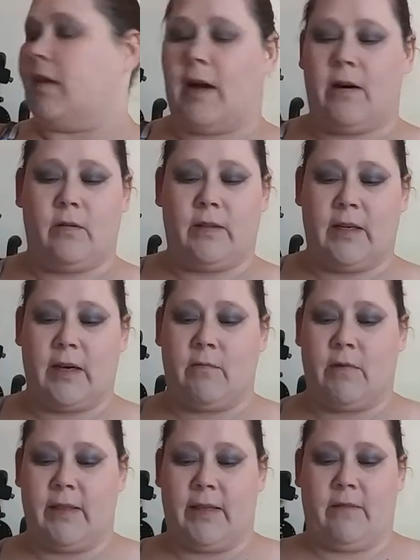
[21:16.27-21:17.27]
I don't think I
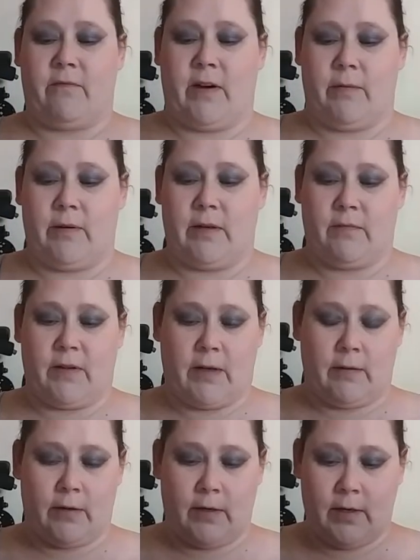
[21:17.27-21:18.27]
want that vibrant
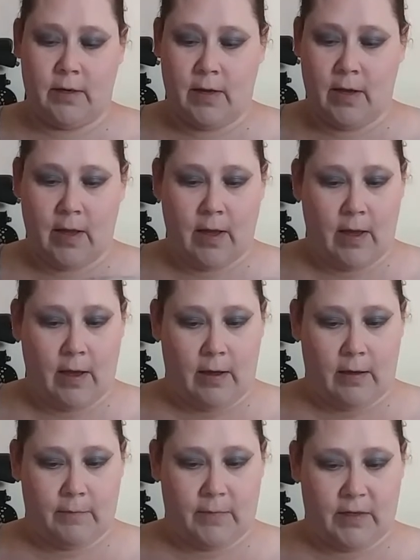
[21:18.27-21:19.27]
color.
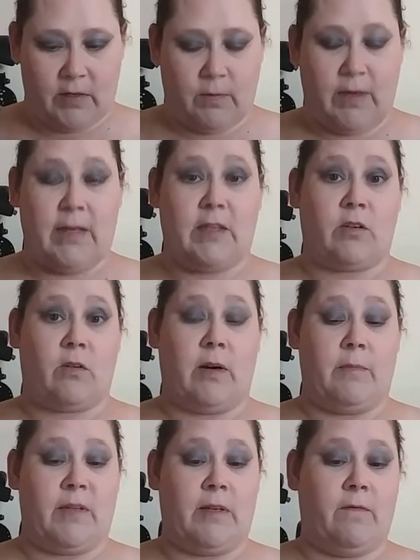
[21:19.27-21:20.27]
Um, this one is
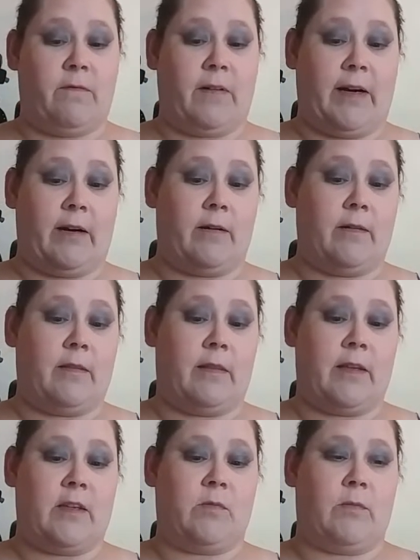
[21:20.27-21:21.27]
Crimson Fire.
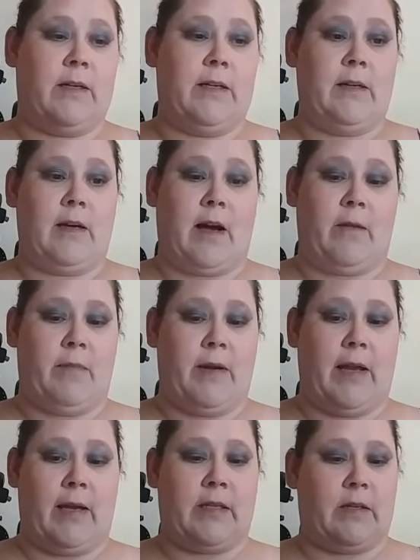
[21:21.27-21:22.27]
This one I've been
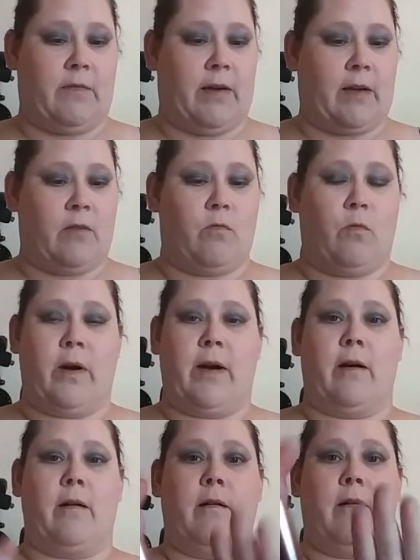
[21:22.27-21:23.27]
asked if I can
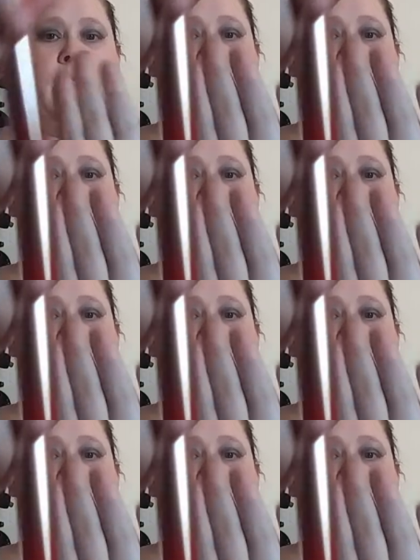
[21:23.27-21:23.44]
wear.